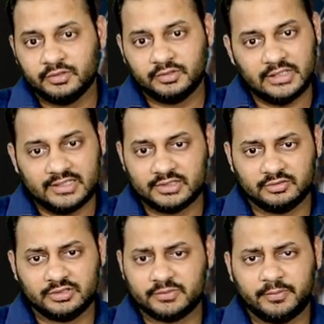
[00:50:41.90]
That's
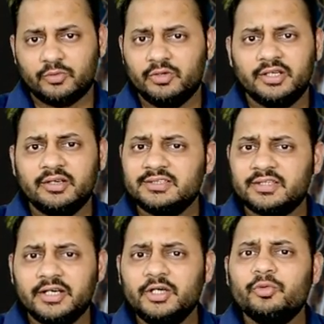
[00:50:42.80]
the speculator is
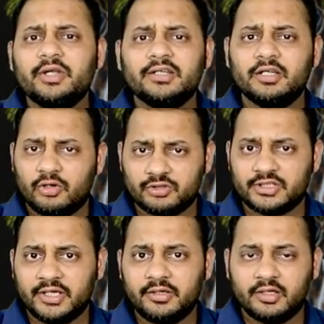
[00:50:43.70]
ready to take the
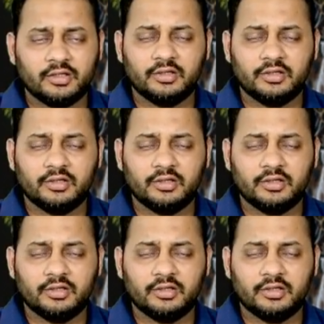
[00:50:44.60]
loss, right?